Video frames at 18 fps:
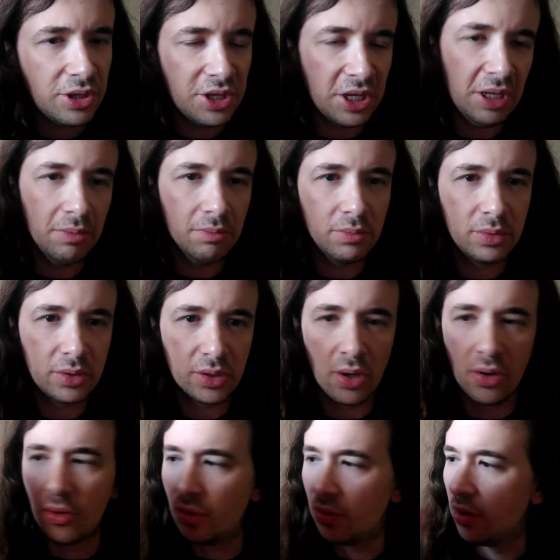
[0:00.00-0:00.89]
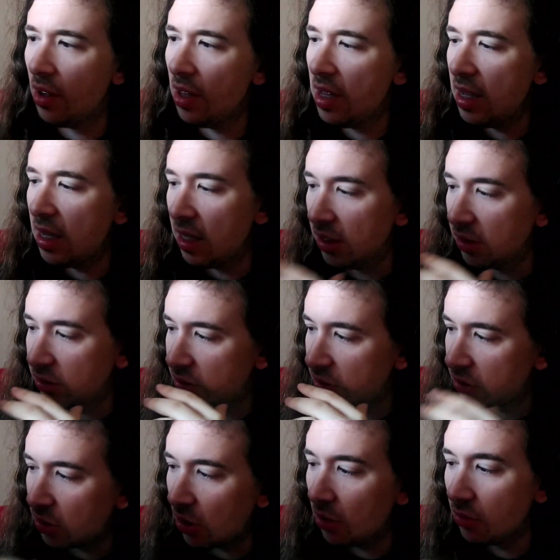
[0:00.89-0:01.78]
theme song. It's
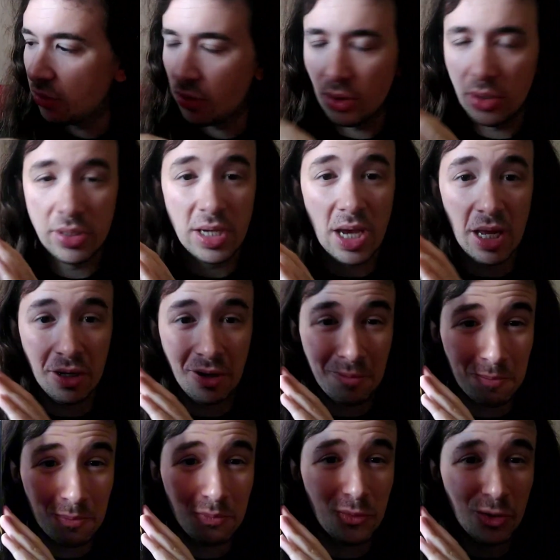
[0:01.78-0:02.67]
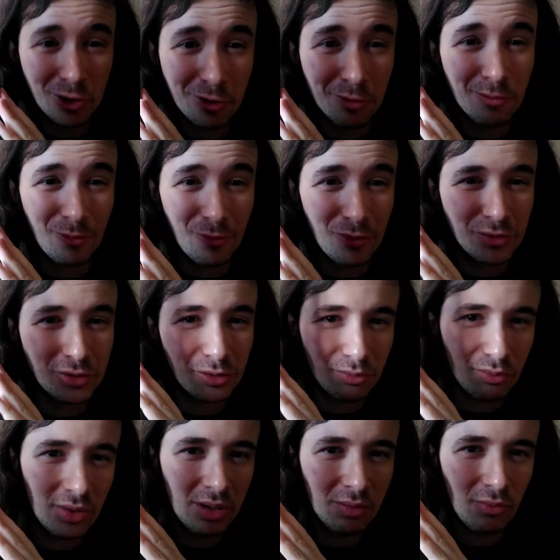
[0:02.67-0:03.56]
so good, and I'm looking forward to
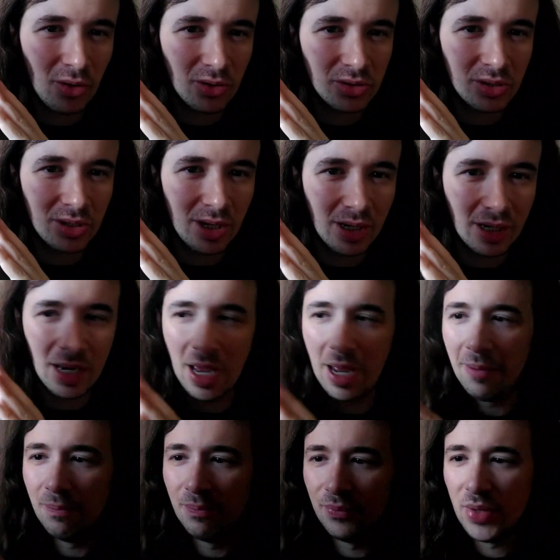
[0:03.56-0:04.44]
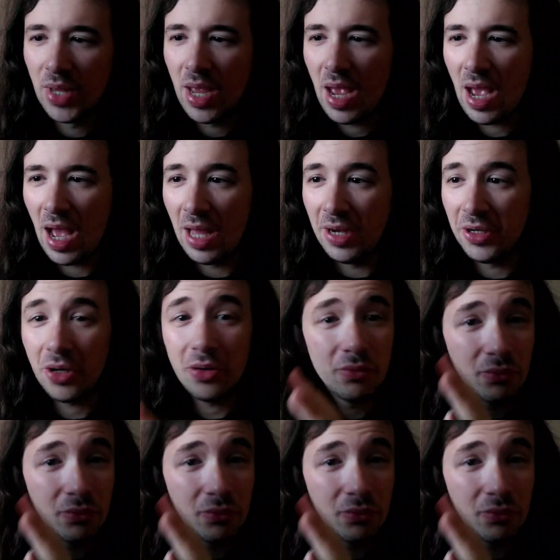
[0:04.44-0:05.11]
rewatching it again. And I